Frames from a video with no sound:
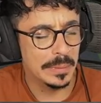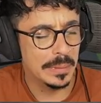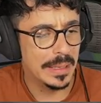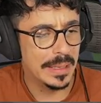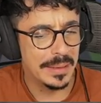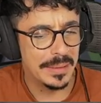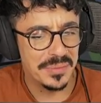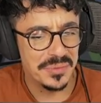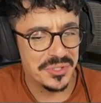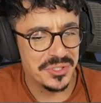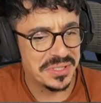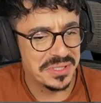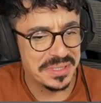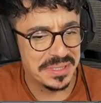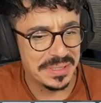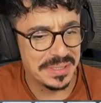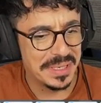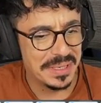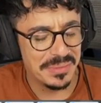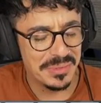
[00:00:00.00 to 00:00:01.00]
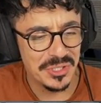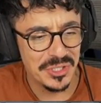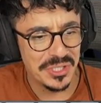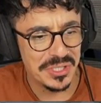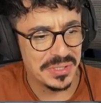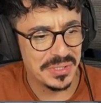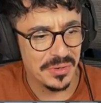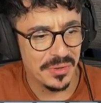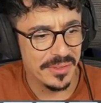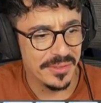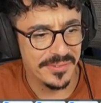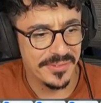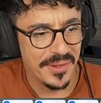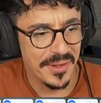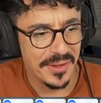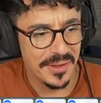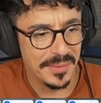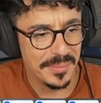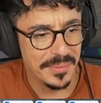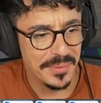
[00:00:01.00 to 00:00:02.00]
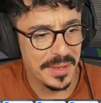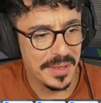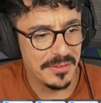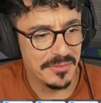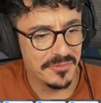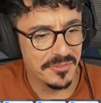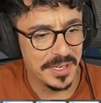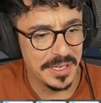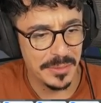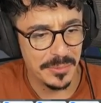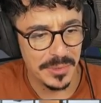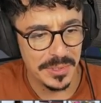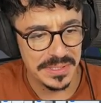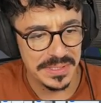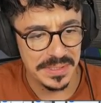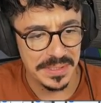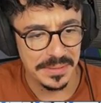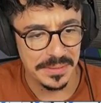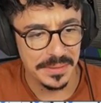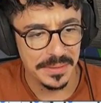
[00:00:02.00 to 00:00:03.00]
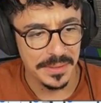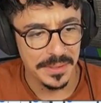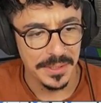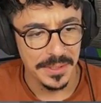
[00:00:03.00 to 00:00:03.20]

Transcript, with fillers: Like it was just it was just not the vibe. It really wasn't.